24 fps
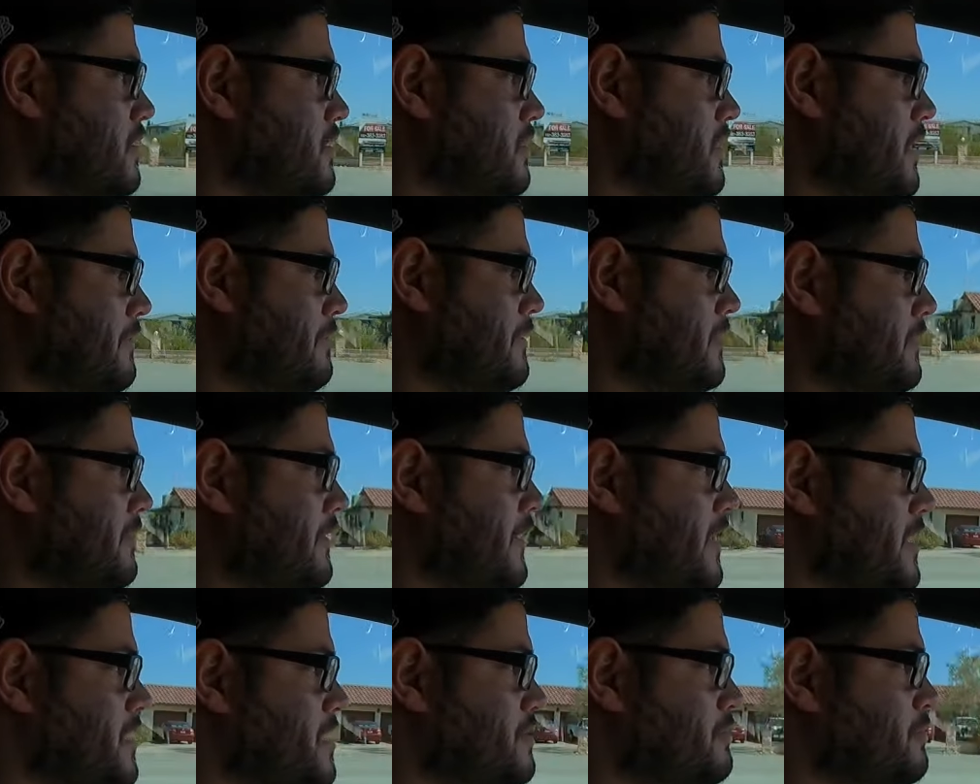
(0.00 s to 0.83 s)
Definitely
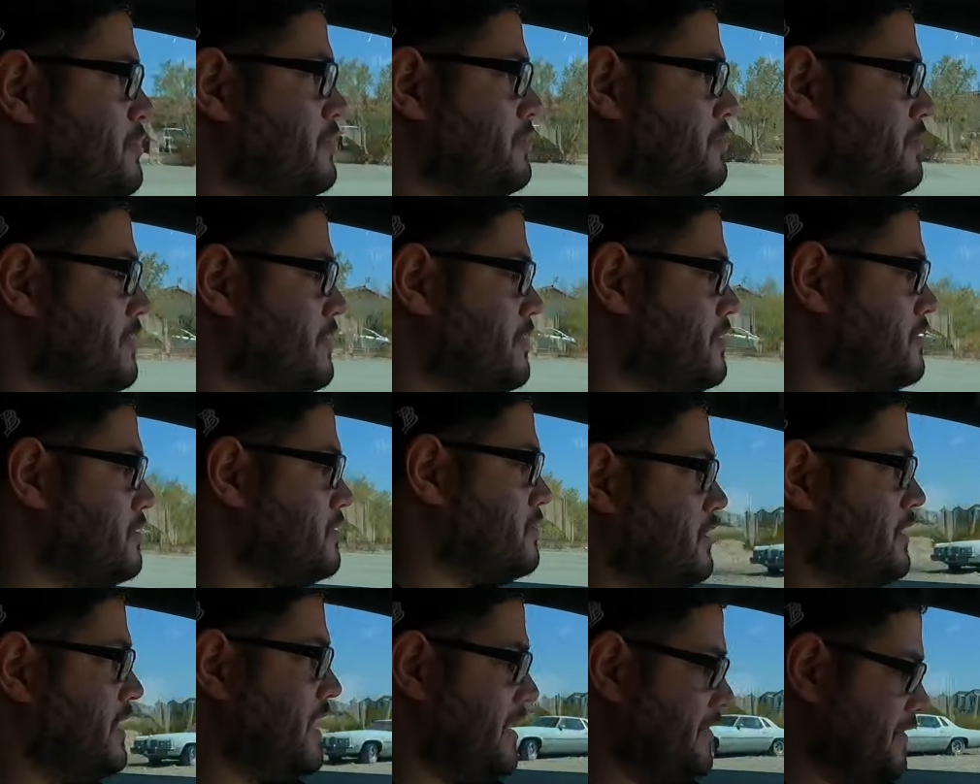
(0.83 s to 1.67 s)
very smooth.
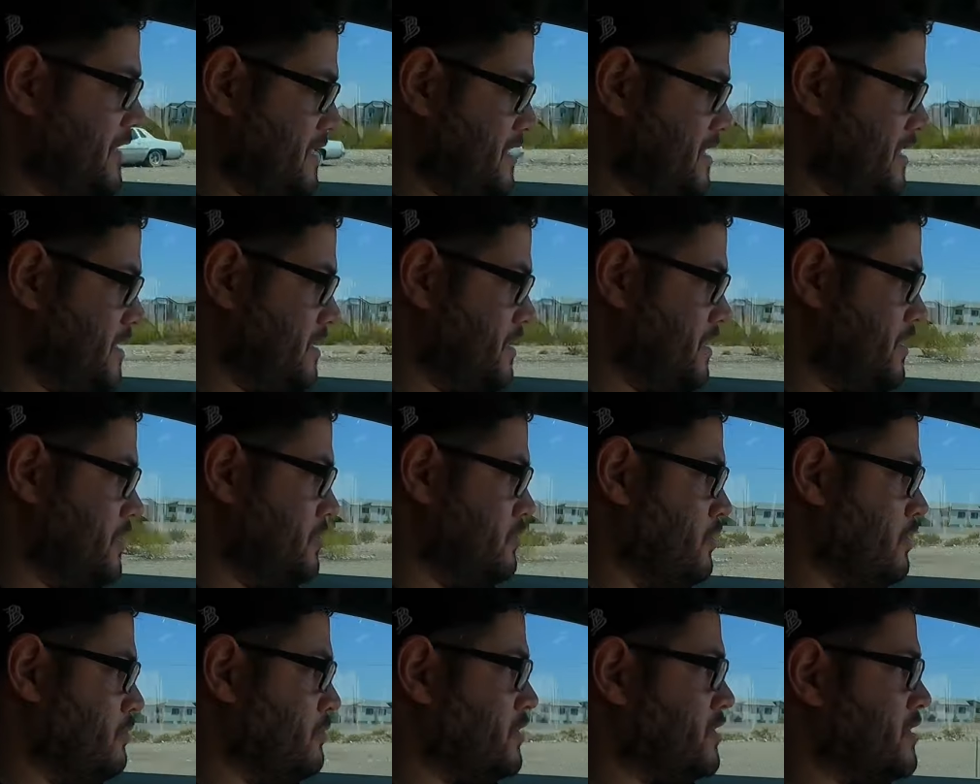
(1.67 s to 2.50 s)
Now this is the
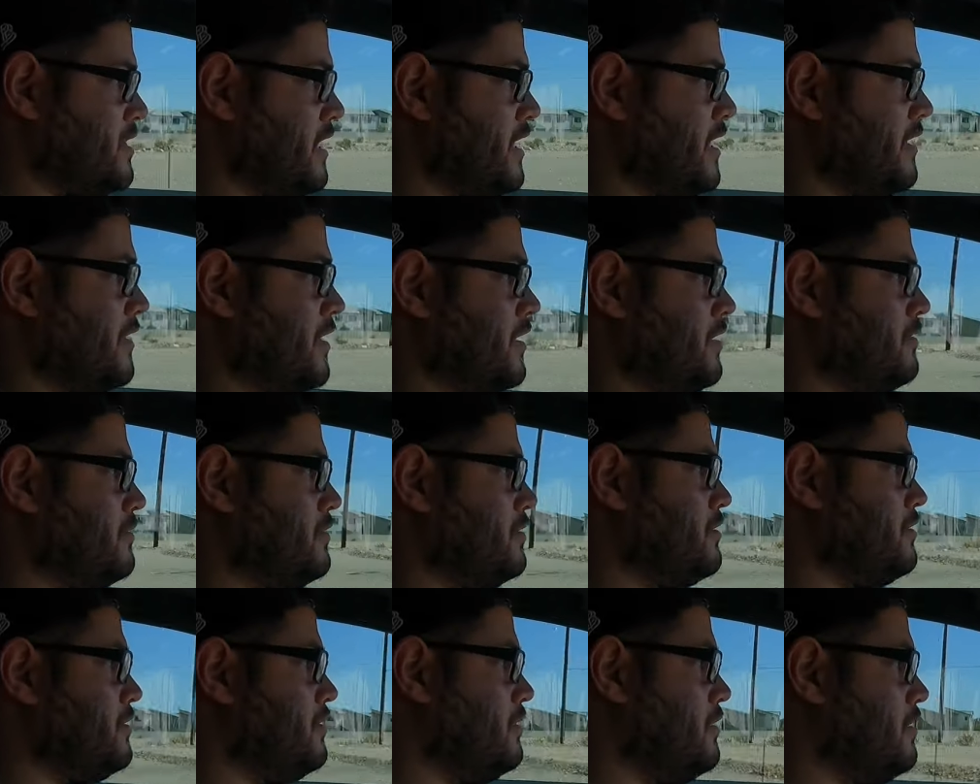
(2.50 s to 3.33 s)
normal setting though. Yeah,
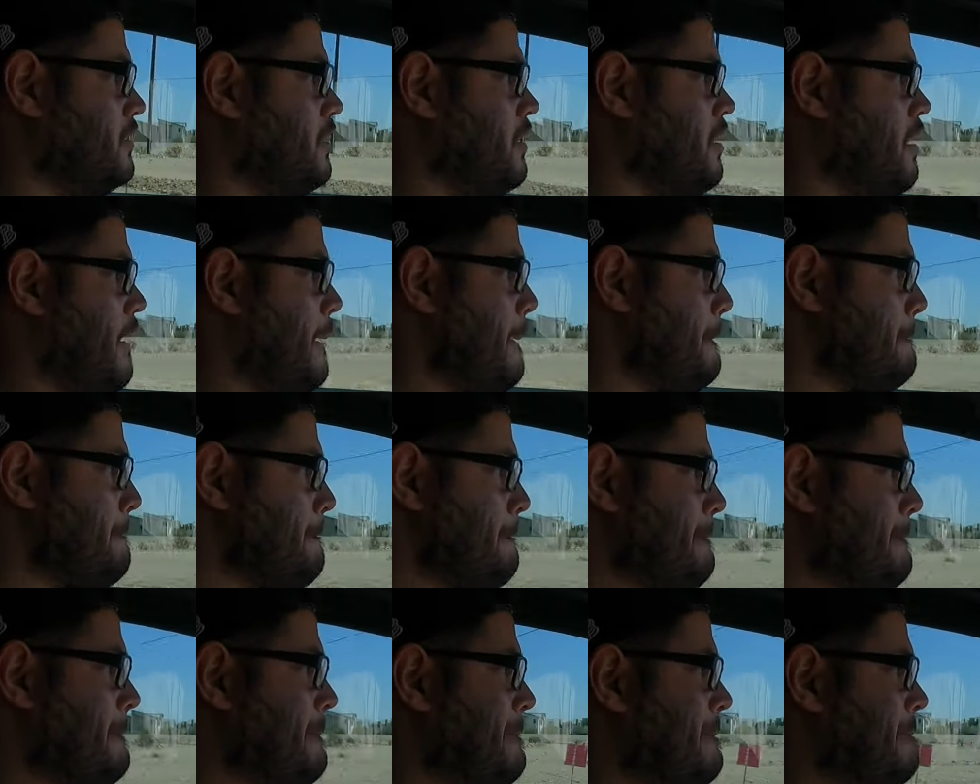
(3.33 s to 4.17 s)
this is in the
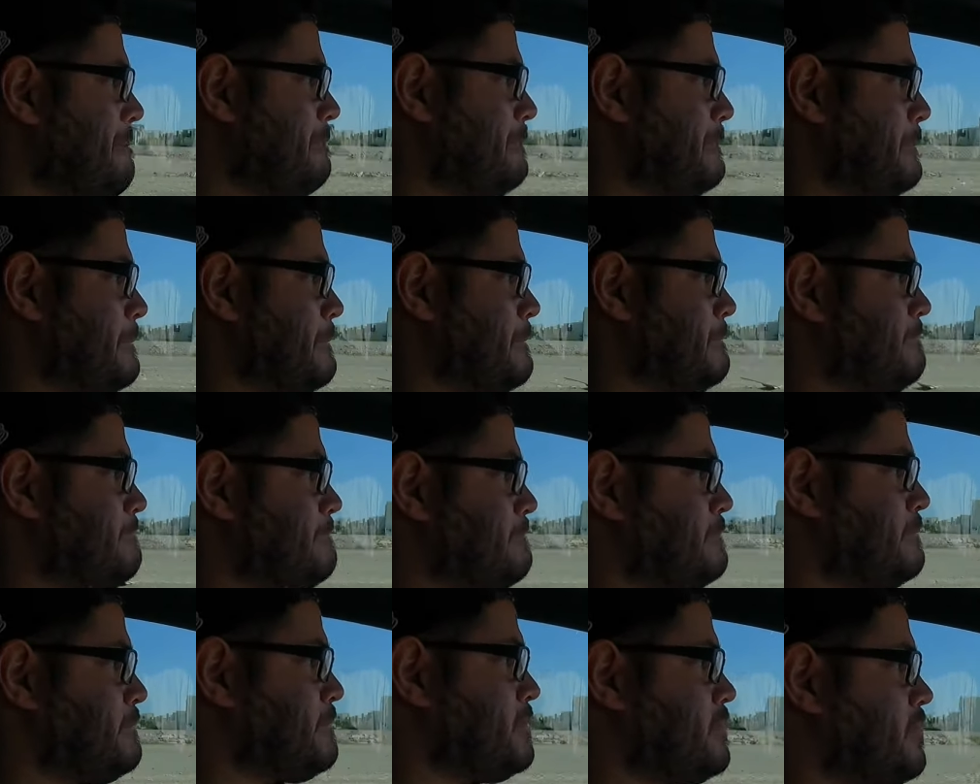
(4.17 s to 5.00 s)
comfort mode, so the
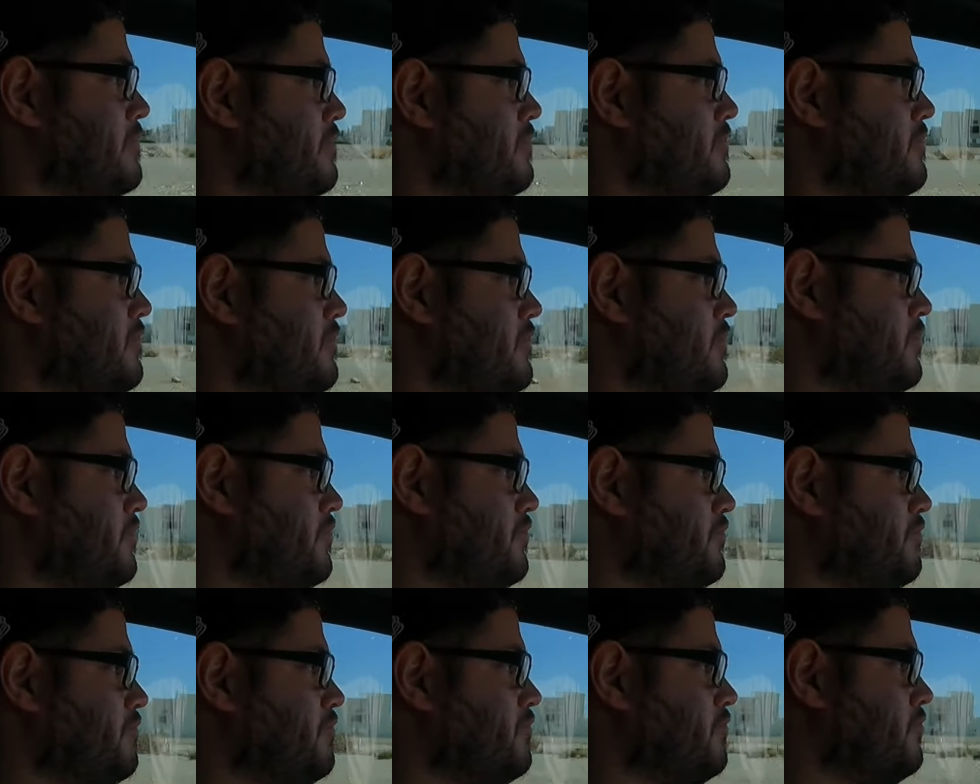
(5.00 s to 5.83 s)
suspension's in like the
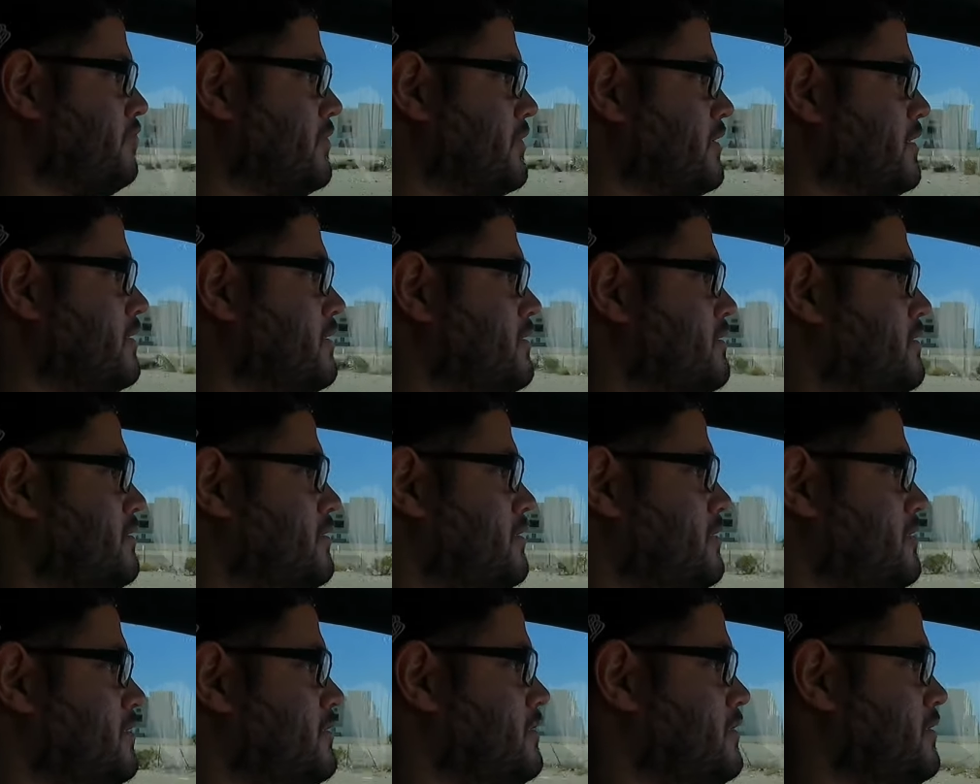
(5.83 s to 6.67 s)
softest setting at the
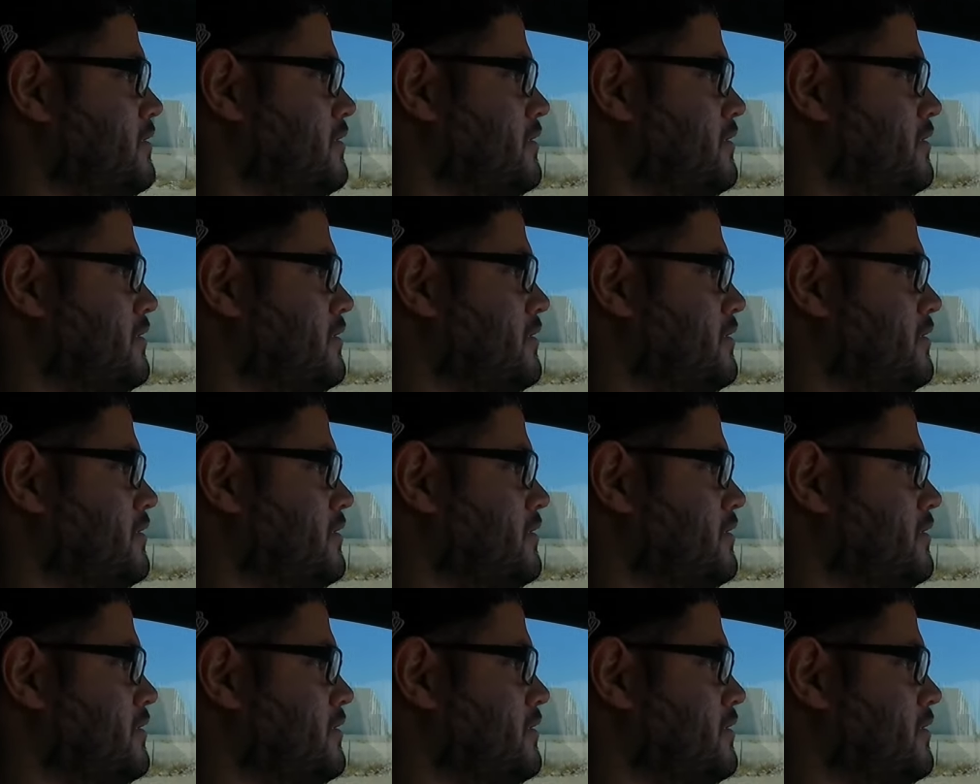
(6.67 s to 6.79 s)
moment.